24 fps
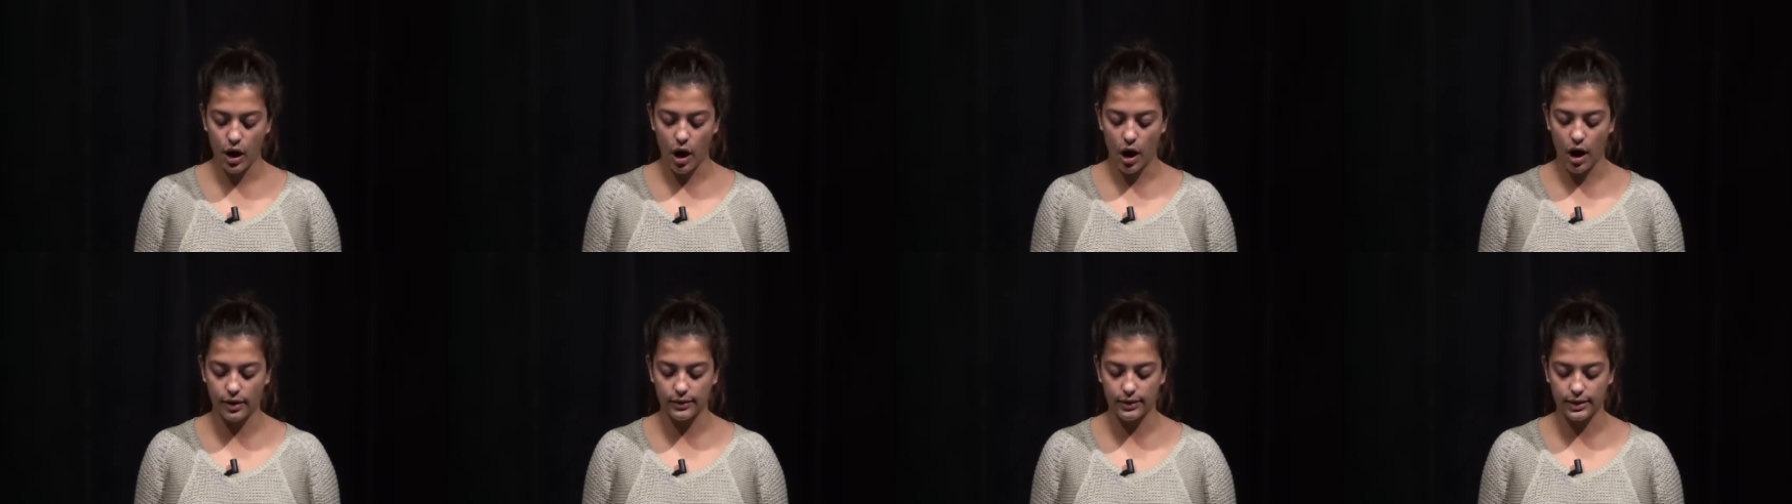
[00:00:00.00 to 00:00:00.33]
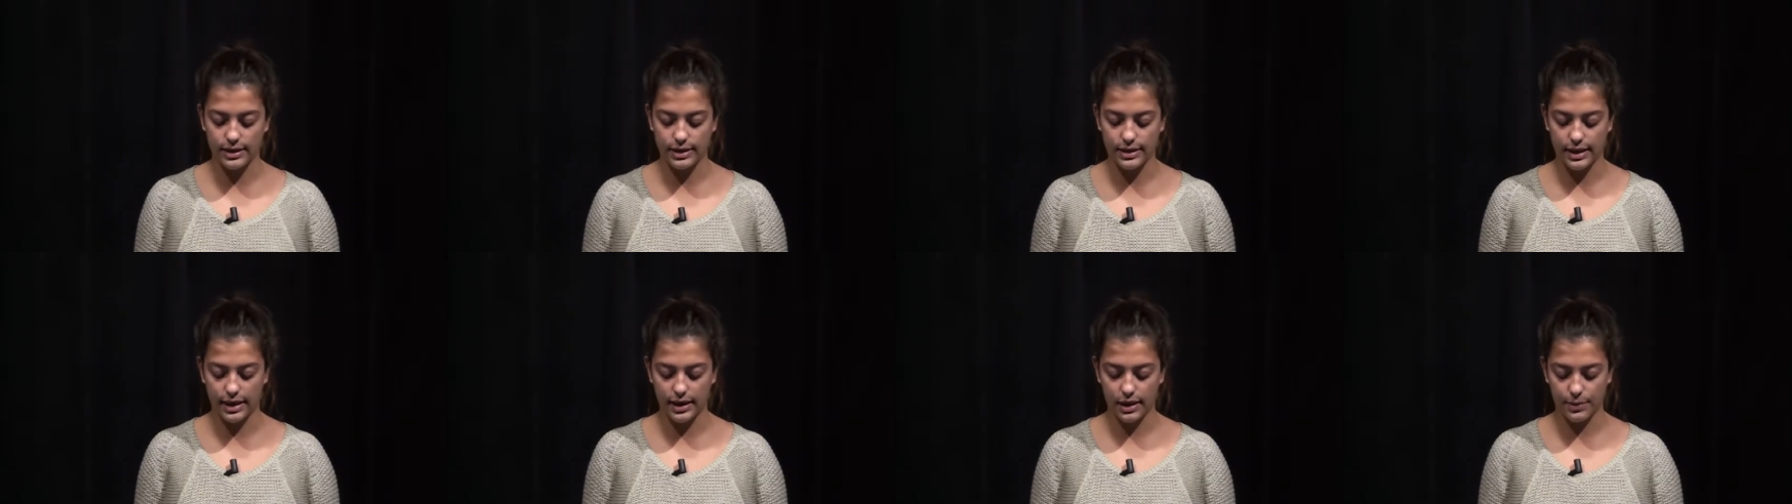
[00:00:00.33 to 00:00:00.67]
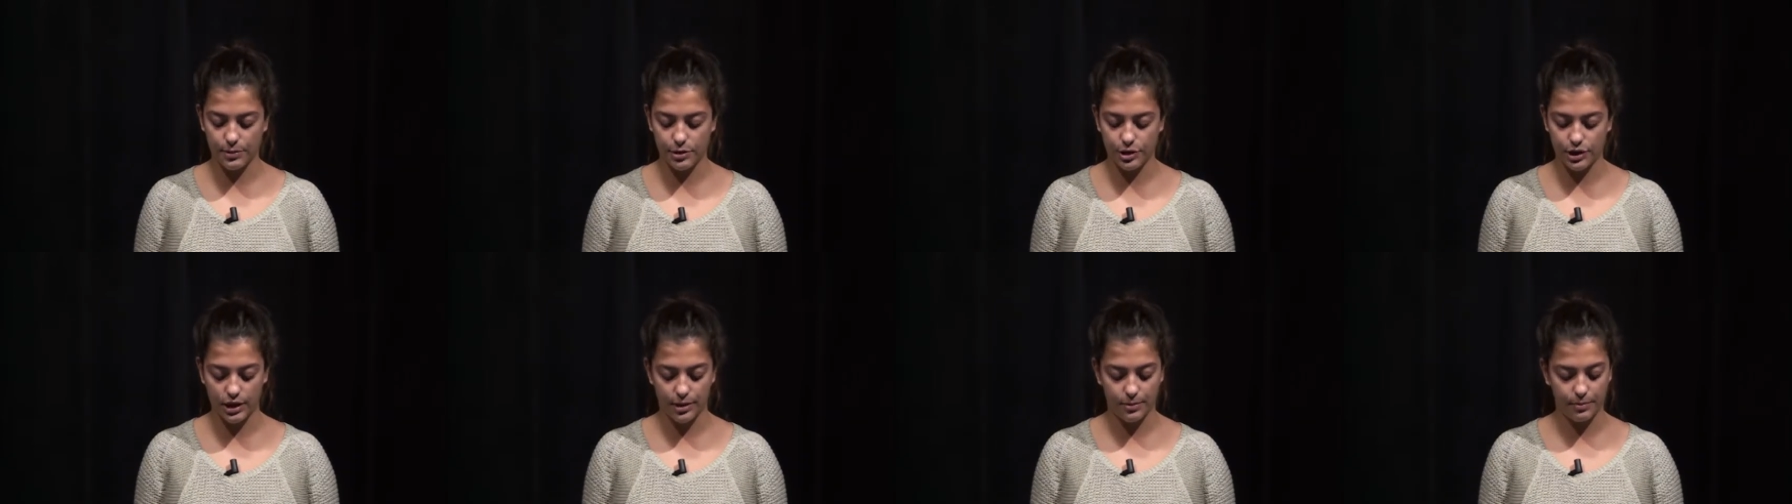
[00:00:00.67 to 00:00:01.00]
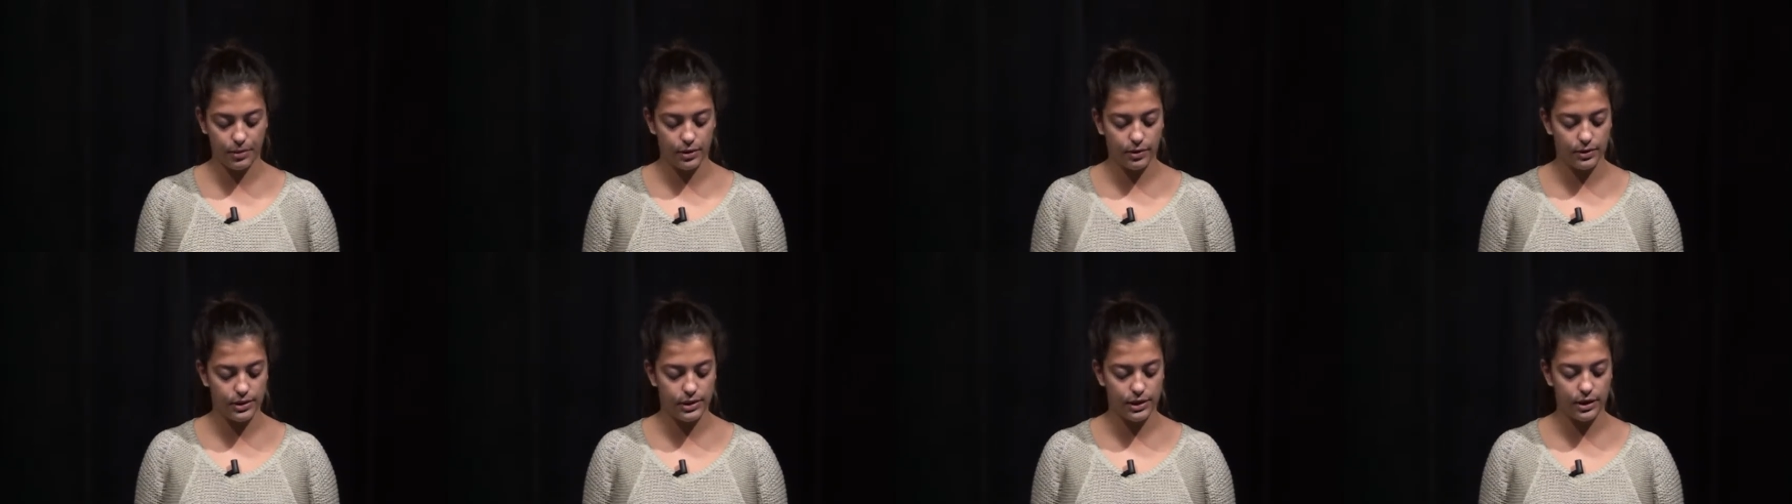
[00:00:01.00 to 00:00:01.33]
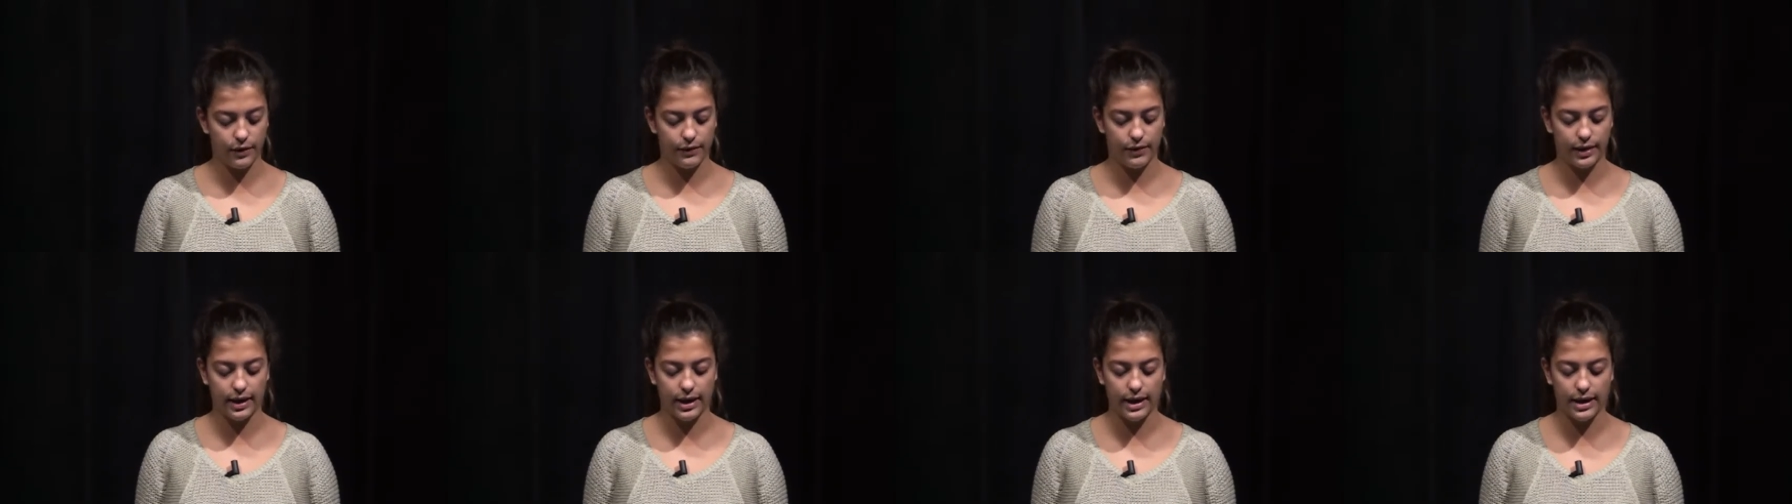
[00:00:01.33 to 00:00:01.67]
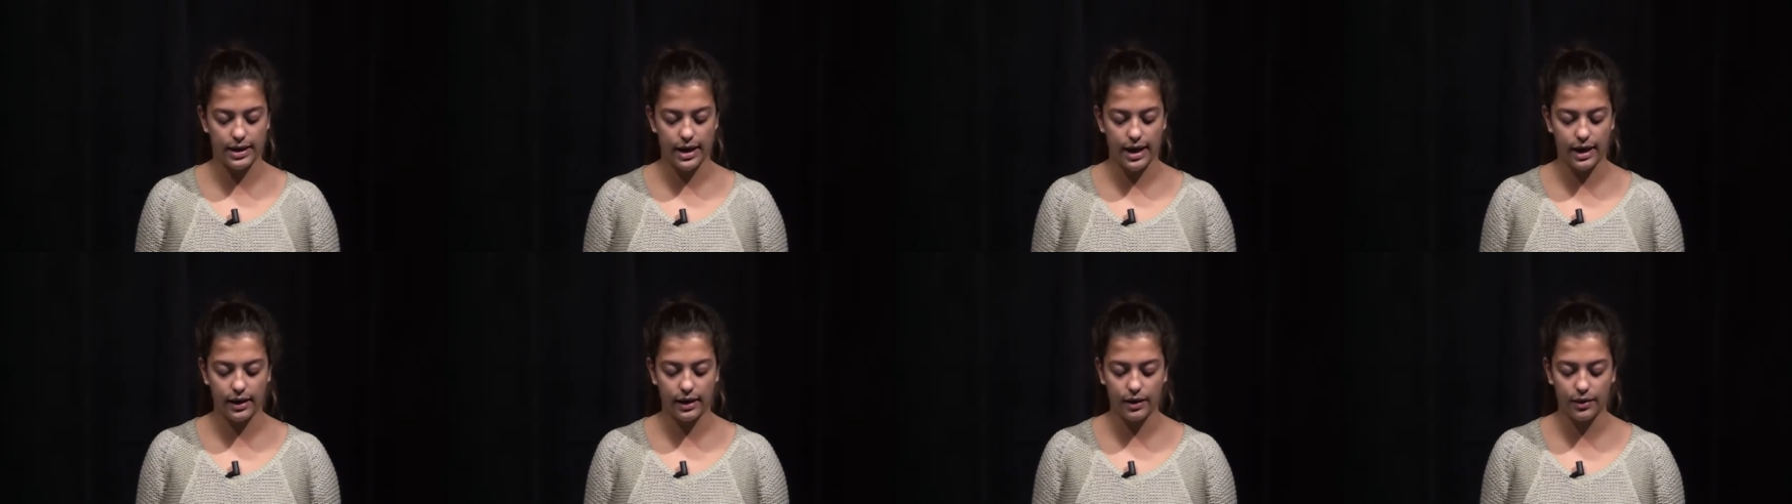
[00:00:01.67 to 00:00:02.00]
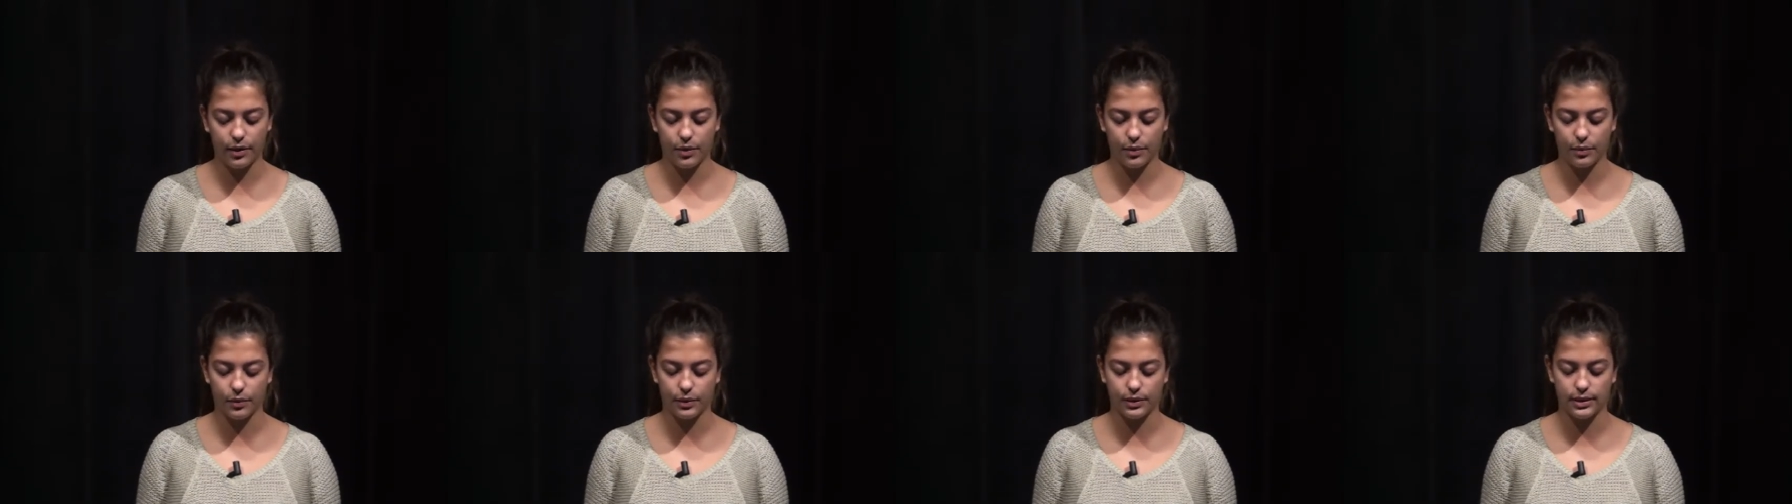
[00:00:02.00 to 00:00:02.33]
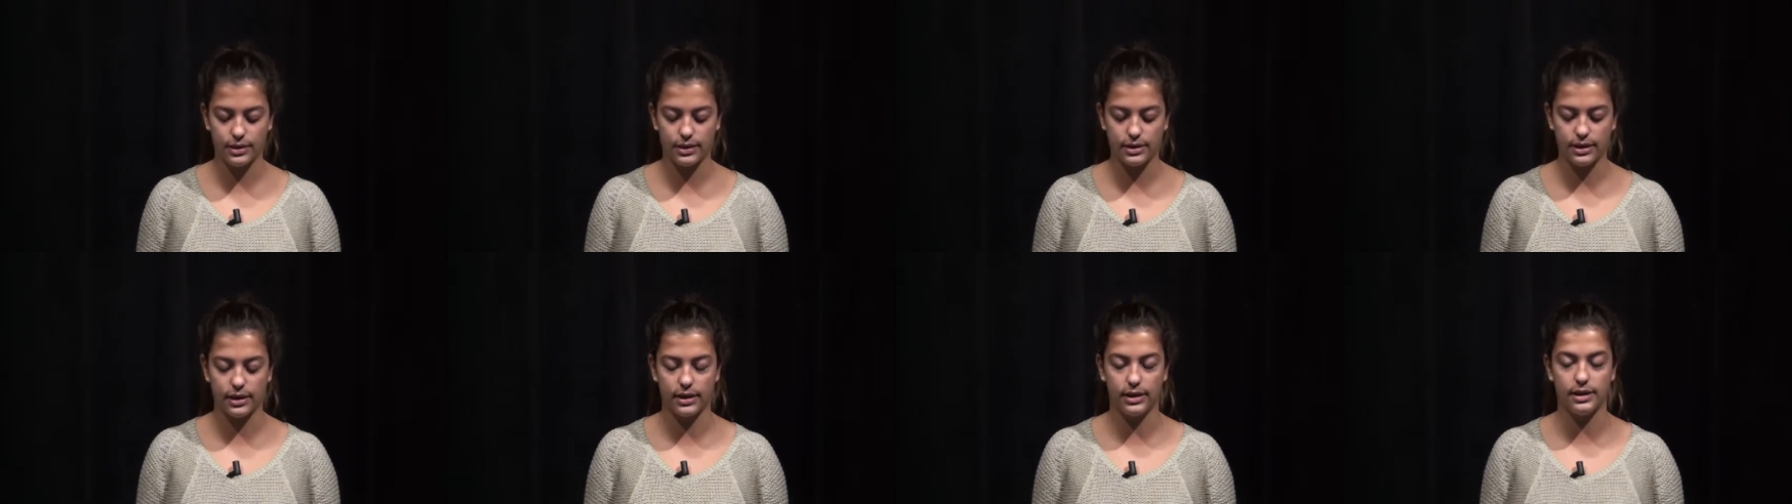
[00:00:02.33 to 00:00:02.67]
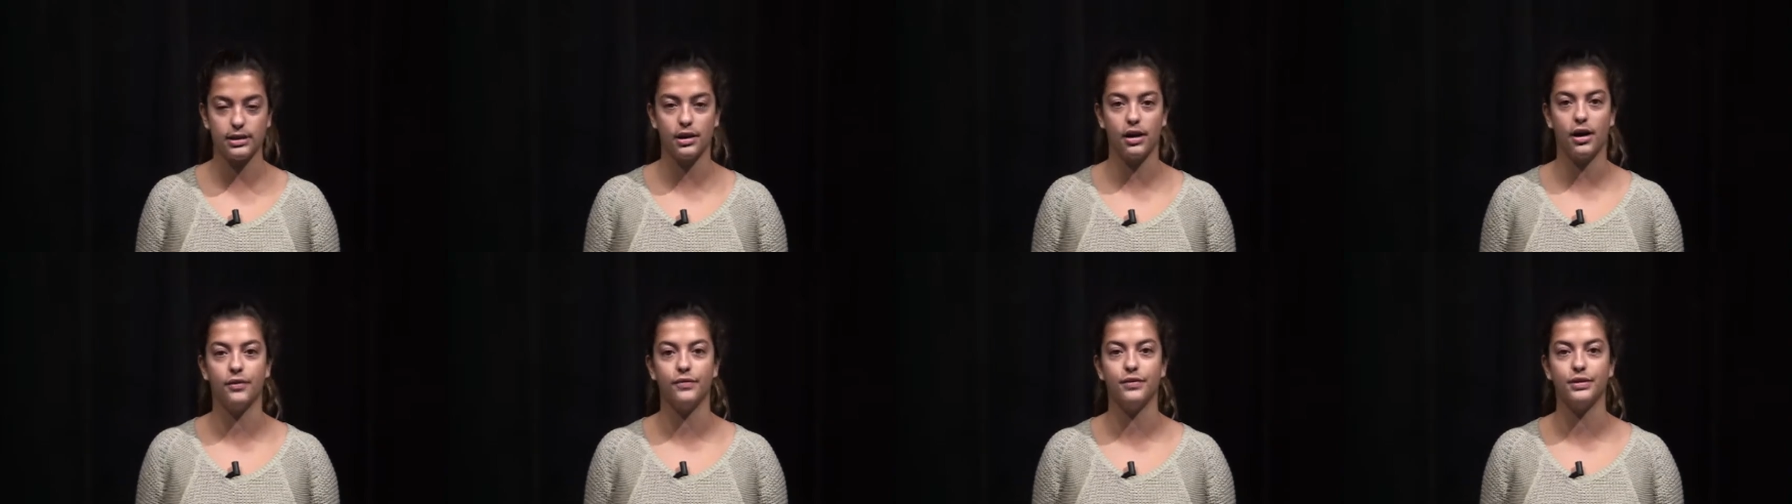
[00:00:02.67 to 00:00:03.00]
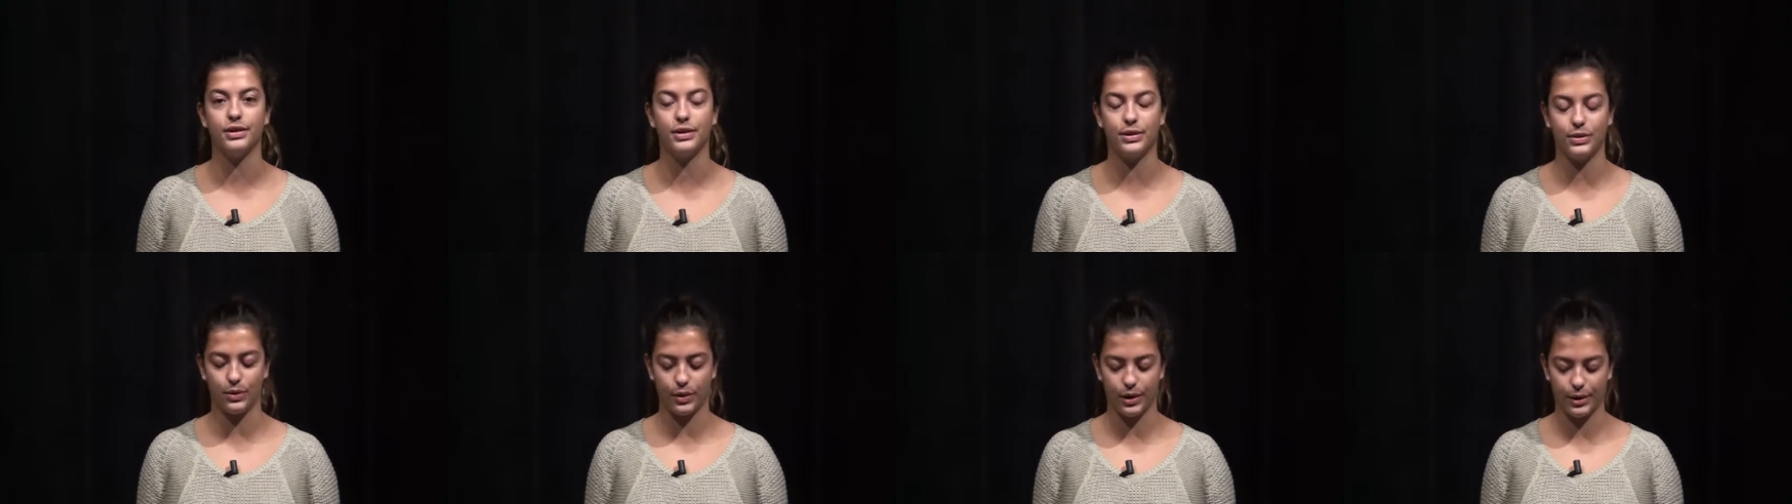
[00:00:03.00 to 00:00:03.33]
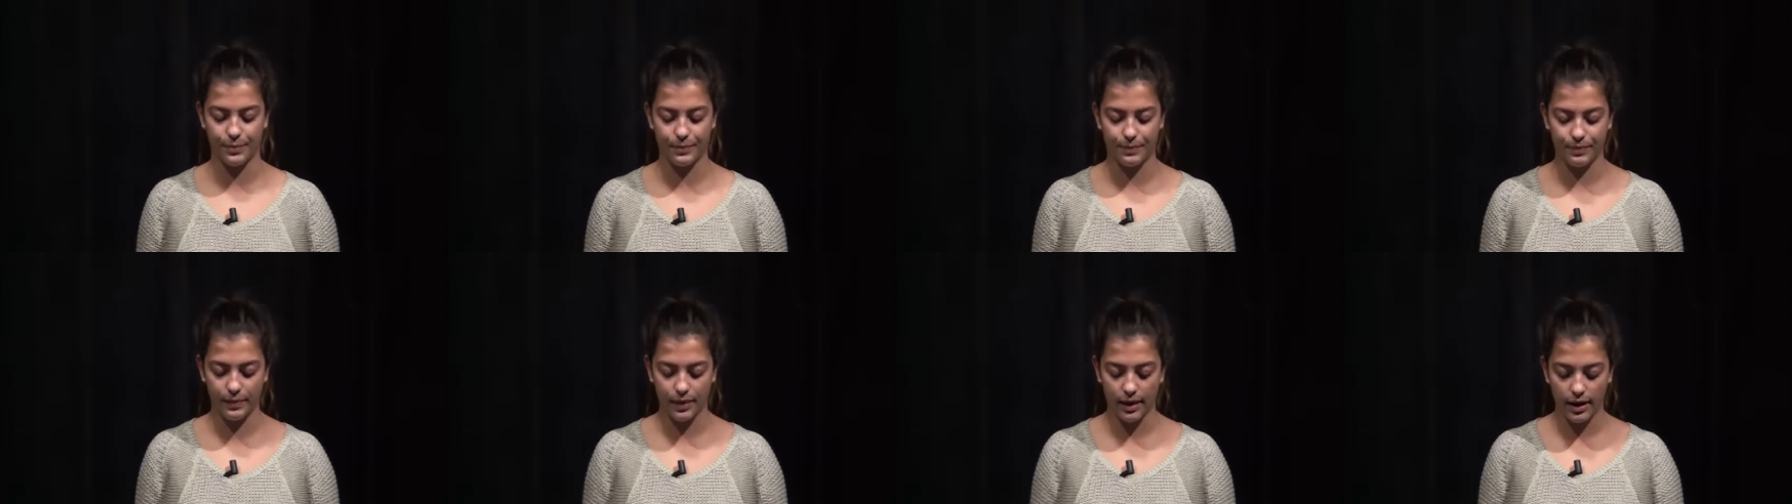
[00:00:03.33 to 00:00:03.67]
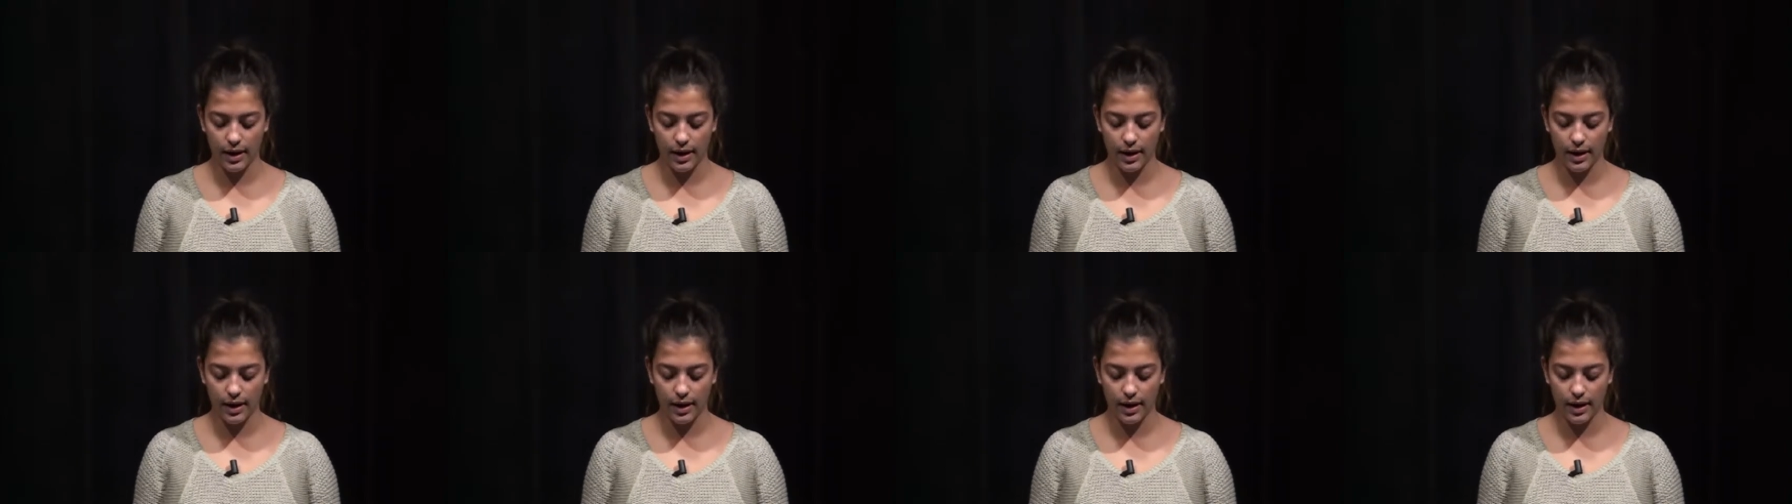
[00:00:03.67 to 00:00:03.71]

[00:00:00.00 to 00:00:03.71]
on the sign up sheet posted on the Canadian and World Studies office store.